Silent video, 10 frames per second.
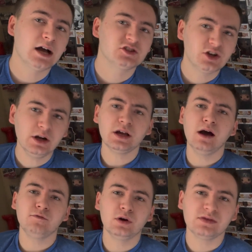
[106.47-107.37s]
starting
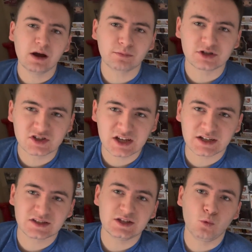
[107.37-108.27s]
off with number
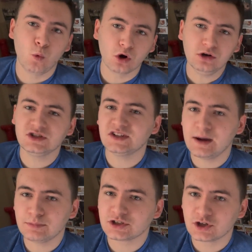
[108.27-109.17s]
six, the worst
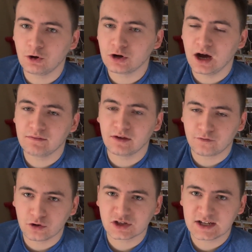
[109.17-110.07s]
episode of the
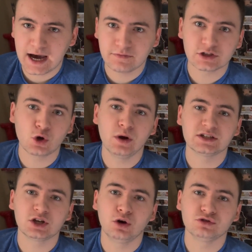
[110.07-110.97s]
first half is going
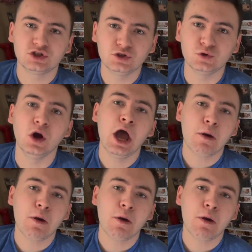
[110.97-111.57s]
to go to